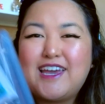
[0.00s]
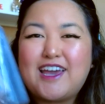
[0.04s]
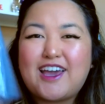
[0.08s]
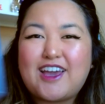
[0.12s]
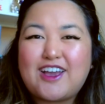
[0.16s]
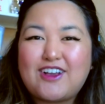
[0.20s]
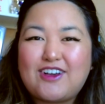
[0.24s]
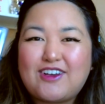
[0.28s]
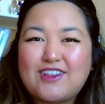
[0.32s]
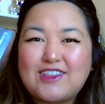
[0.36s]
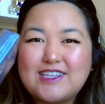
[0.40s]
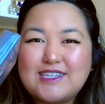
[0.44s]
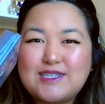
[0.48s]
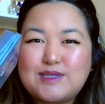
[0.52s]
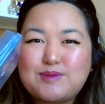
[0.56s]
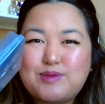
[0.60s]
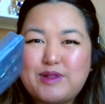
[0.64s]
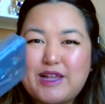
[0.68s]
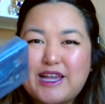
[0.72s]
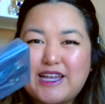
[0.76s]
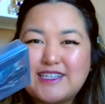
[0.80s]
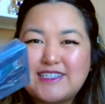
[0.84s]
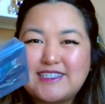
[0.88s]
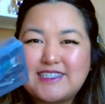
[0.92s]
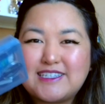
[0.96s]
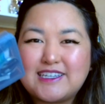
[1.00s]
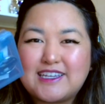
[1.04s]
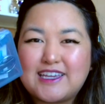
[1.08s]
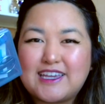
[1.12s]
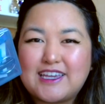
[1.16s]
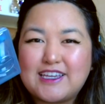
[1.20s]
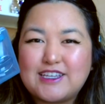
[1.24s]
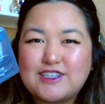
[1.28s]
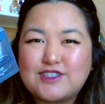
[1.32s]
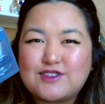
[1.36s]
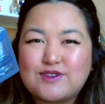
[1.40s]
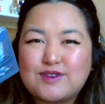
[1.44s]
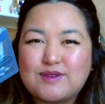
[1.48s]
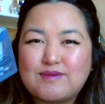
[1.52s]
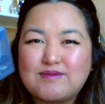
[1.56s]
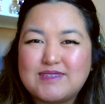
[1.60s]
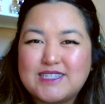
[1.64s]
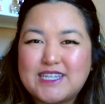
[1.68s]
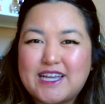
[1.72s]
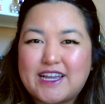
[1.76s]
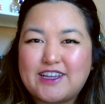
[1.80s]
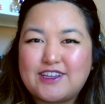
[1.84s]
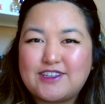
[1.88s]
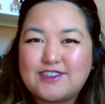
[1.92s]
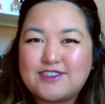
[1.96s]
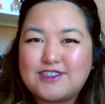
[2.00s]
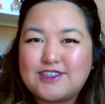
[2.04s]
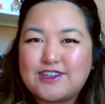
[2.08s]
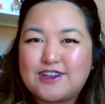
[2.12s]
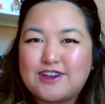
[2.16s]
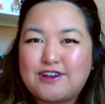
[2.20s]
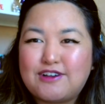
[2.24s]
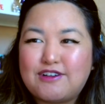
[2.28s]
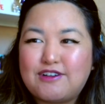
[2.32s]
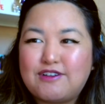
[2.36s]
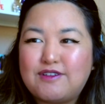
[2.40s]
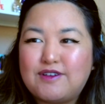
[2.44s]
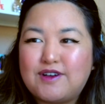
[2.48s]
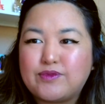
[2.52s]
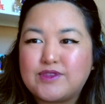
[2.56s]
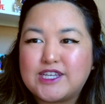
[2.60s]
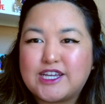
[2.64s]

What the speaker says: I got this plastic case from Daiso.